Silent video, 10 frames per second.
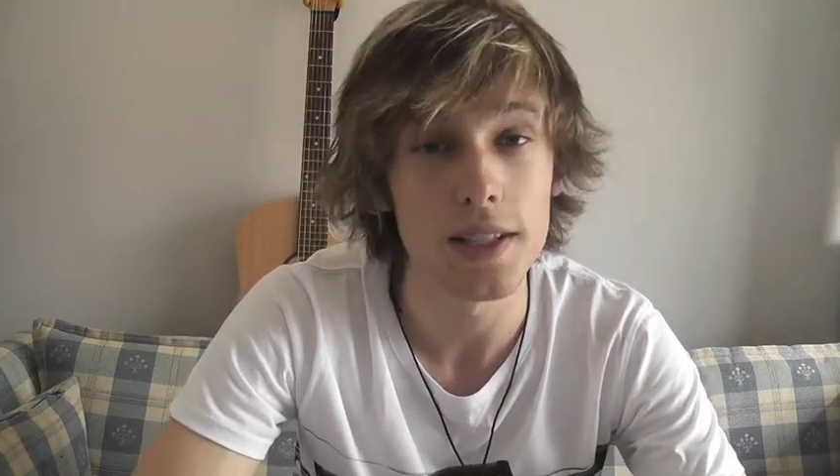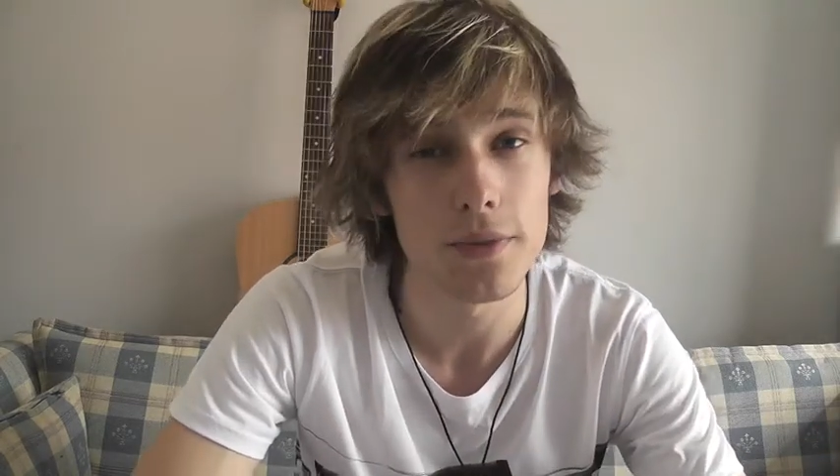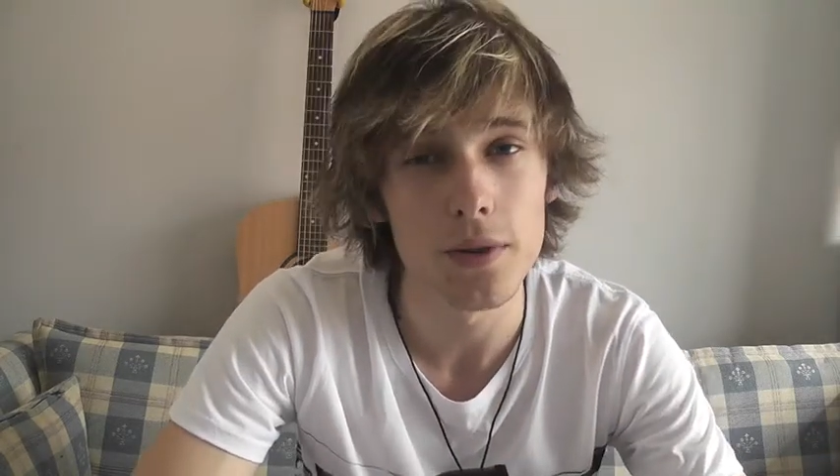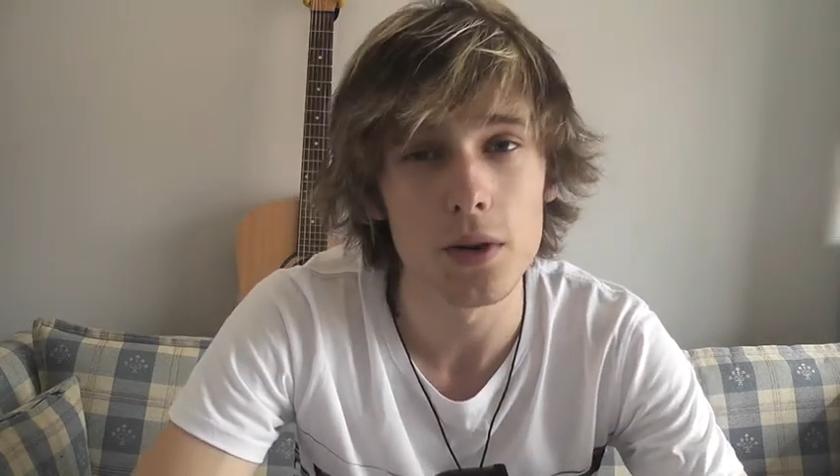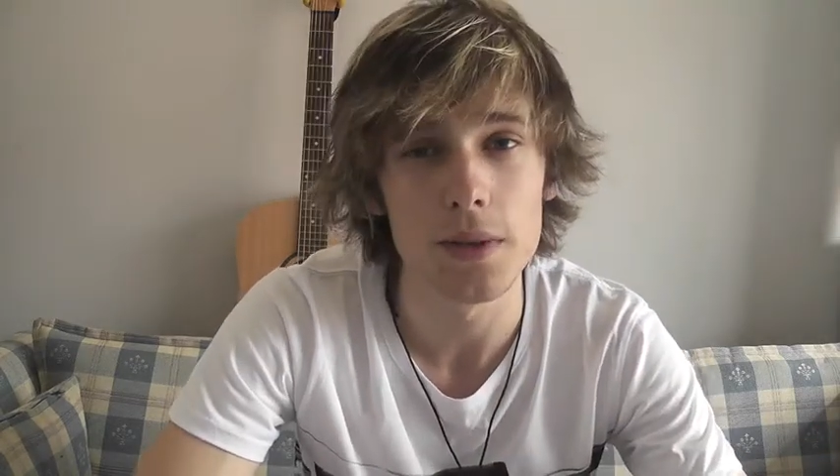this
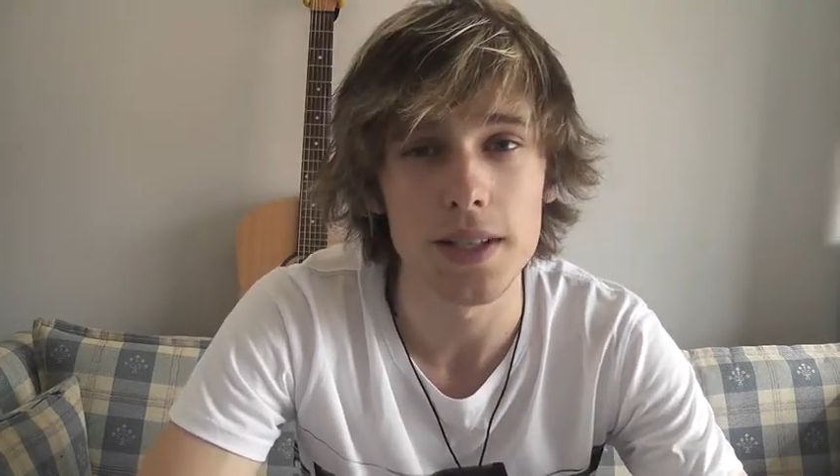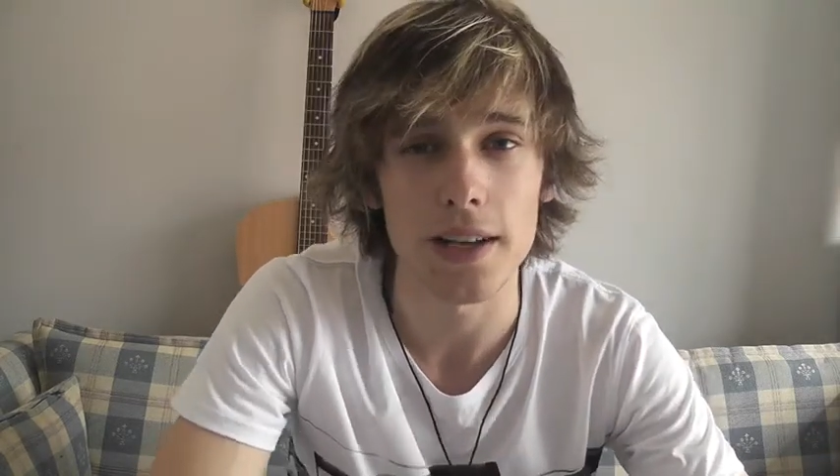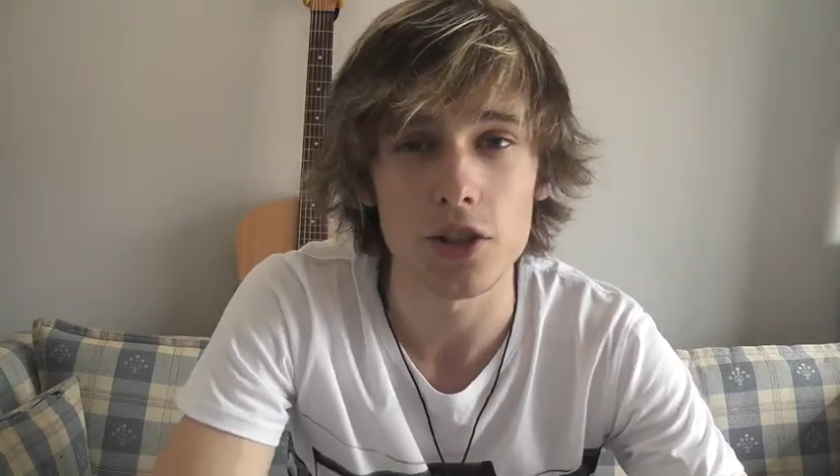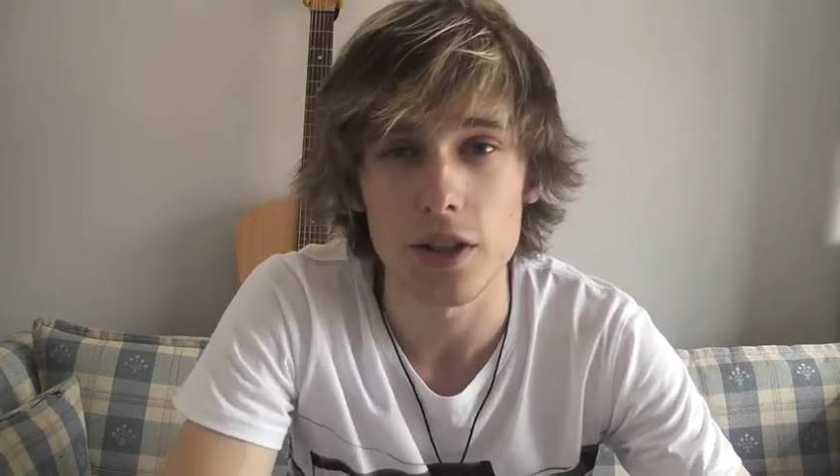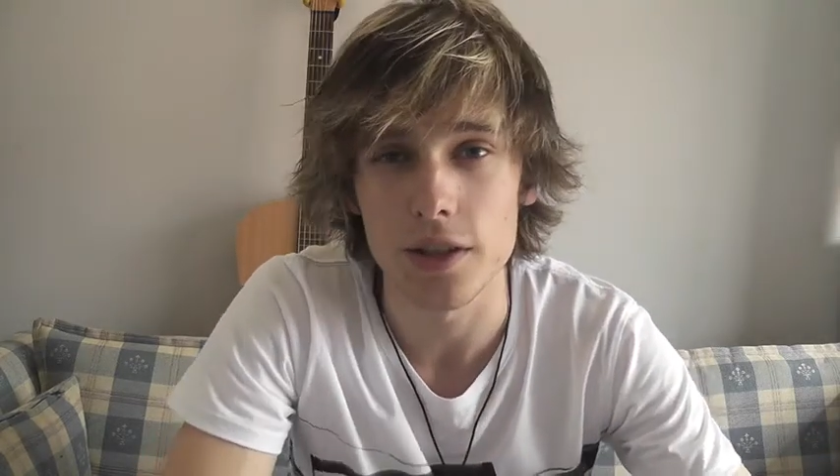film is
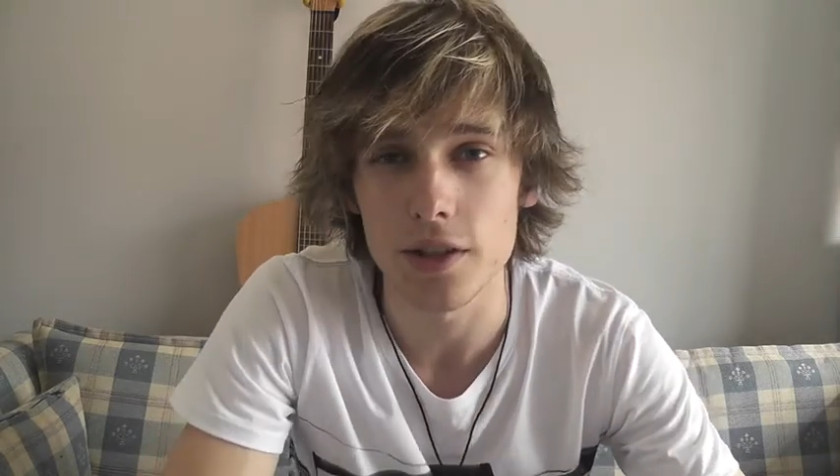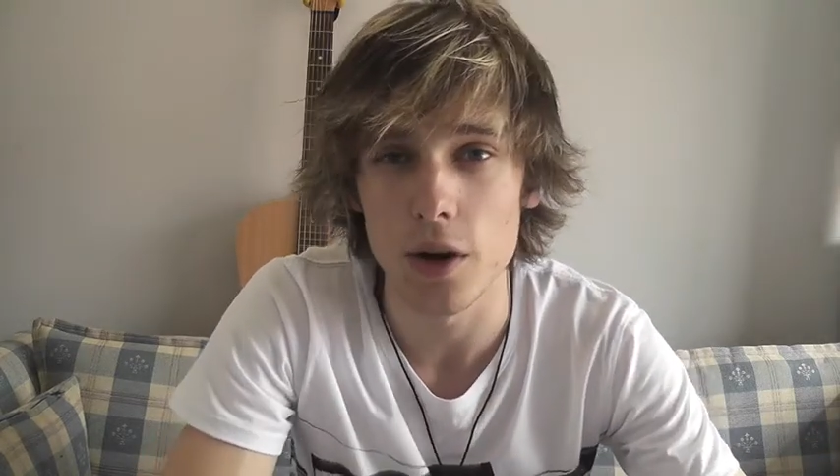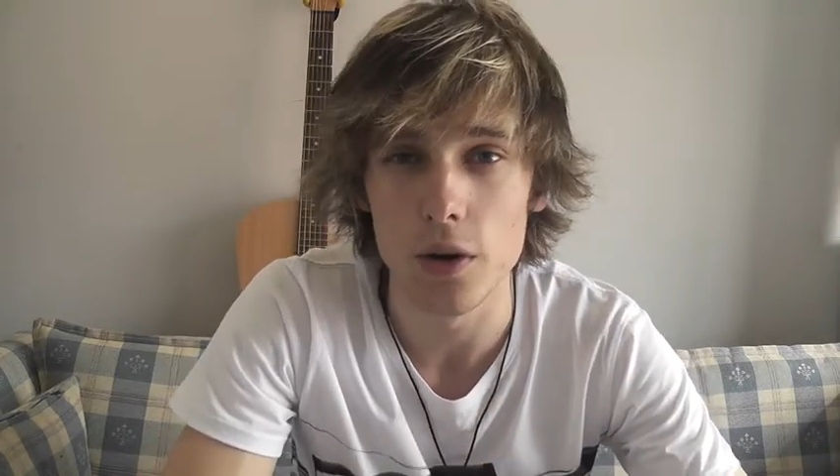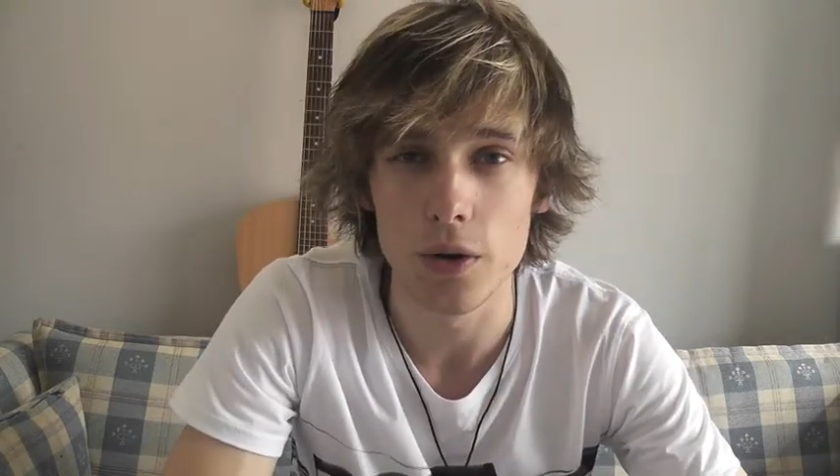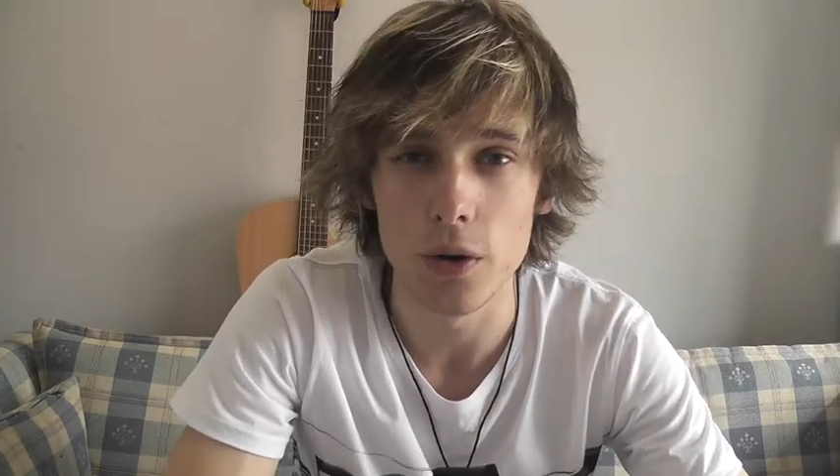actually
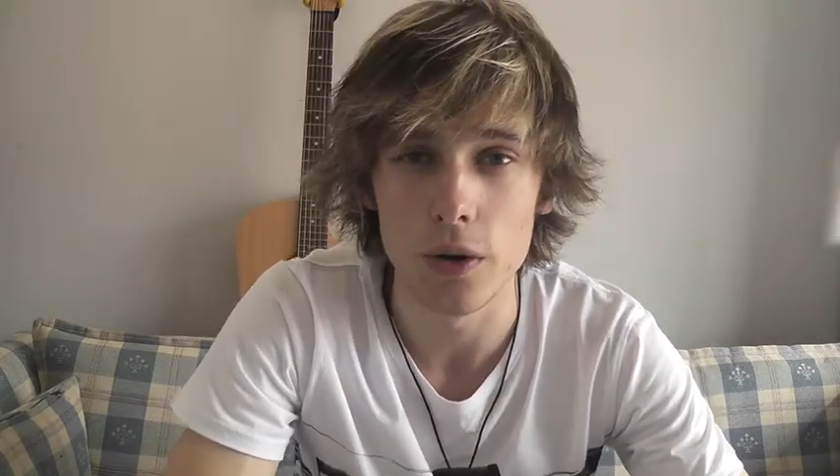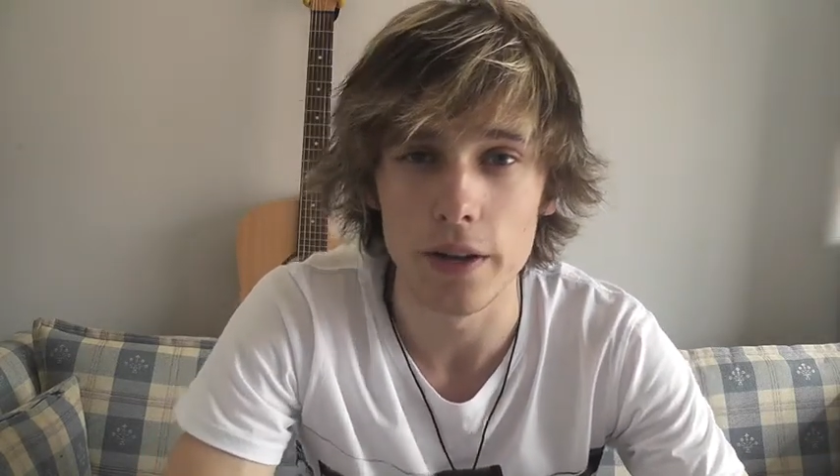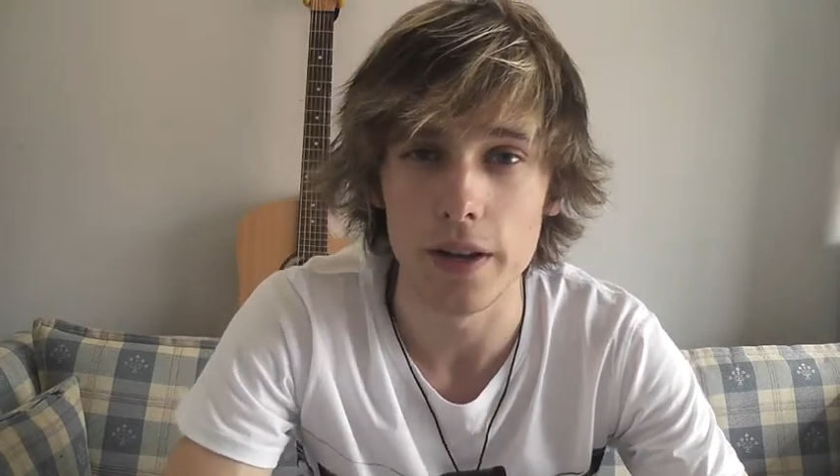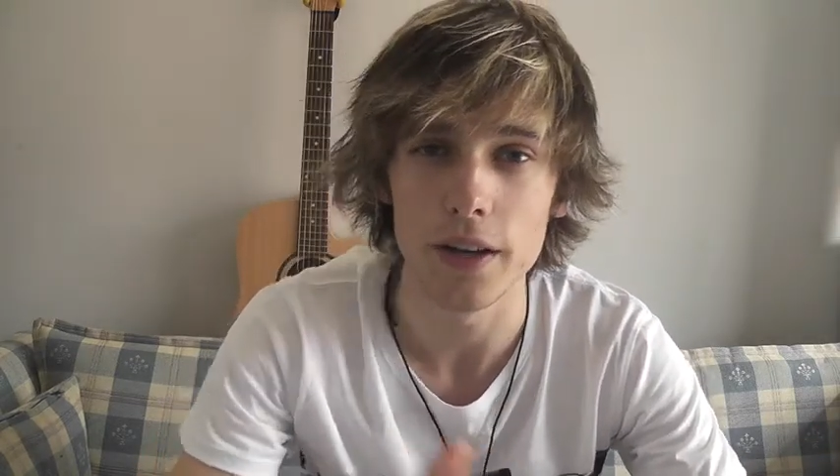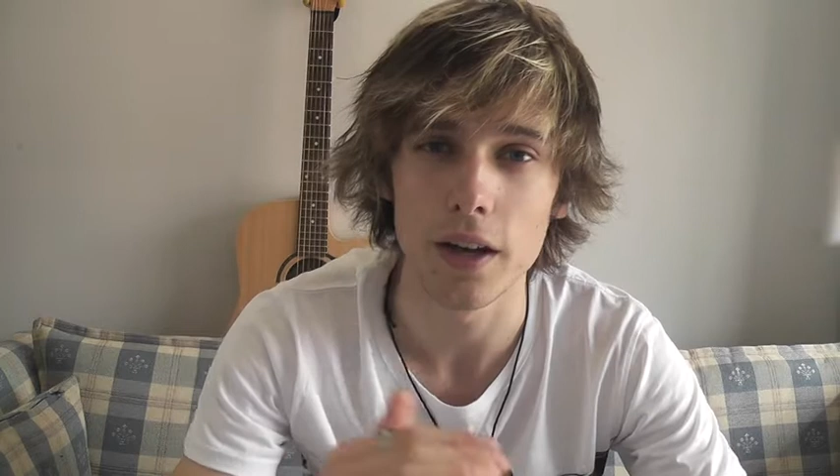so good
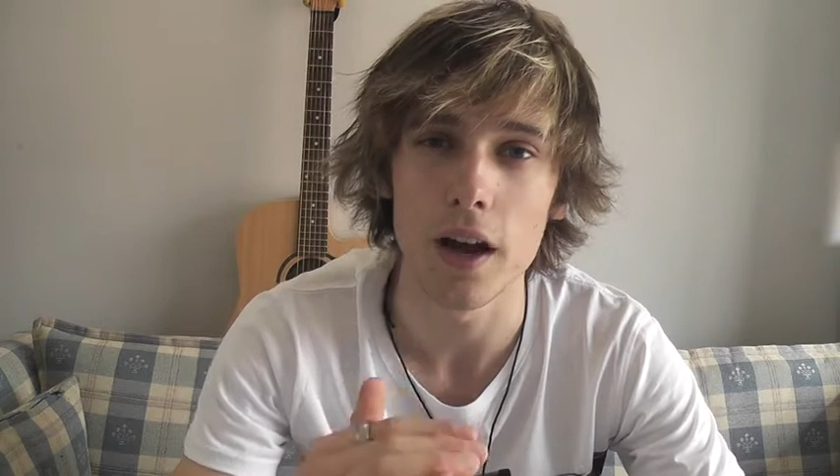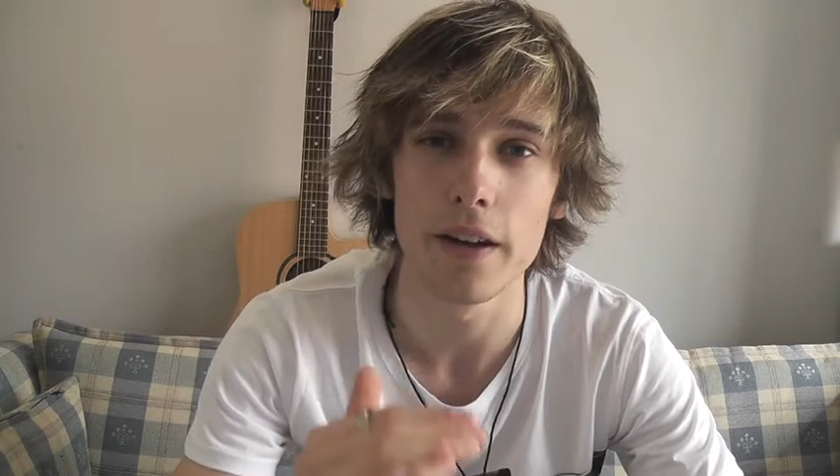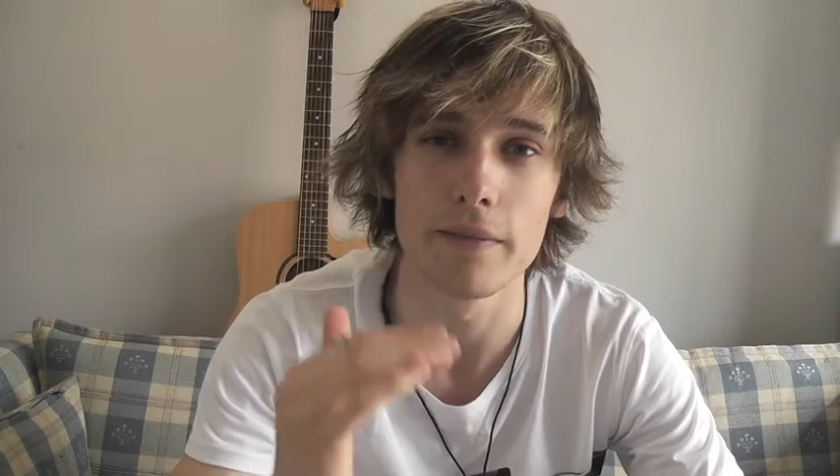that it kind